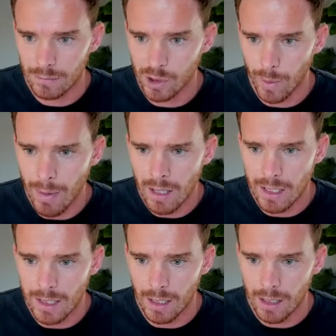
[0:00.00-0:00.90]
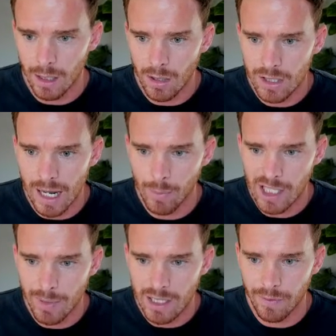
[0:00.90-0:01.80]
So we mark the deal as lost, and we
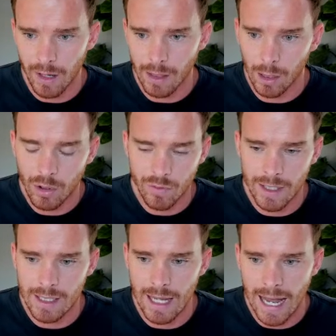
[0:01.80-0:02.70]
specify the lost reason